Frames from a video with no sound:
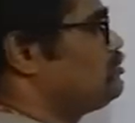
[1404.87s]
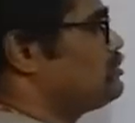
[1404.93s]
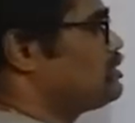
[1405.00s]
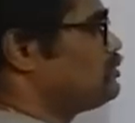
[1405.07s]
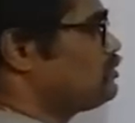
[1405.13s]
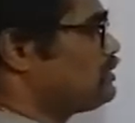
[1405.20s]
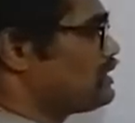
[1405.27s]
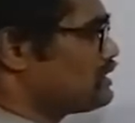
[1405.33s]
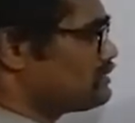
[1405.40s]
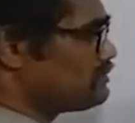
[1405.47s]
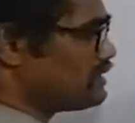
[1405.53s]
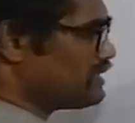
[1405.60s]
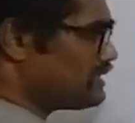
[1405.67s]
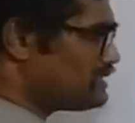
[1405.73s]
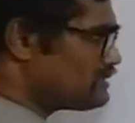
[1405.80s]
But do not
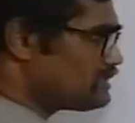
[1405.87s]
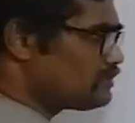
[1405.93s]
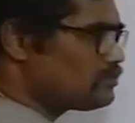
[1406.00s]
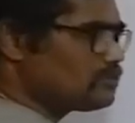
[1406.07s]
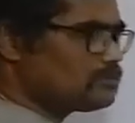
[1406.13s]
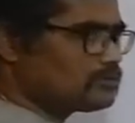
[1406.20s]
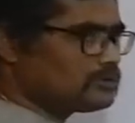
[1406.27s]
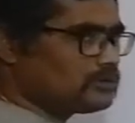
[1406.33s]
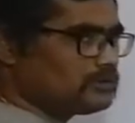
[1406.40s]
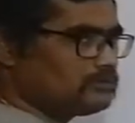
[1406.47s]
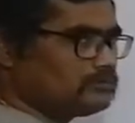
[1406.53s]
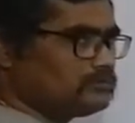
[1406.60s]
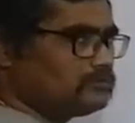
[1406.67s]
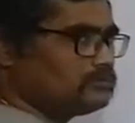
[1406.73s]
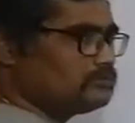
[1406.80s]
expect this type of
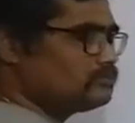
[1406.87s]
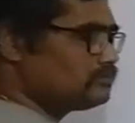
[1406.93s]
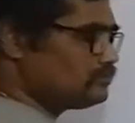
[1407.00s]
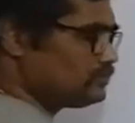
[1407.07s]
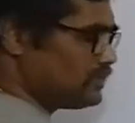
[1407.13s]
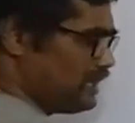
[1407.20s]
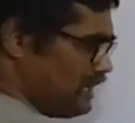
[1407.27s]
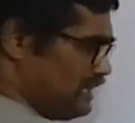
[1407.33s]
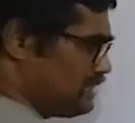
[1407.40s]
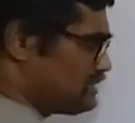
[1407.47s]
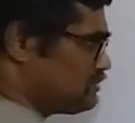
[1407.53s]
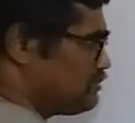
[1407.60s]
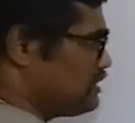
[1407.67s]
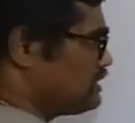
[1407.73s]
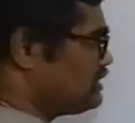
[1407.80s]
problem.
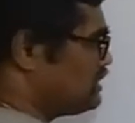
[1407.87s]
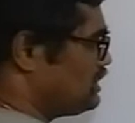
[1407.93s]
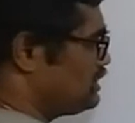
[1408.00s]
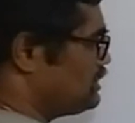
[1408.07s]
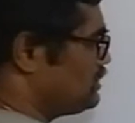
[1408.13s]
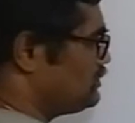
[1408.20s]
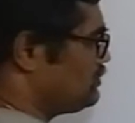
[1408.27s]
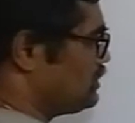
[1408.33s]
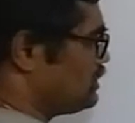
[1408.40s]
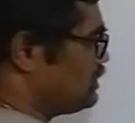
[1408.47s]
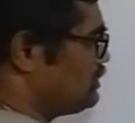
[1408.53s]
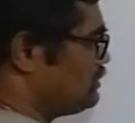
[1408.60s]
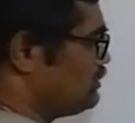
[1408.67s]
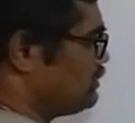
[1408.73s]
Expect the other one,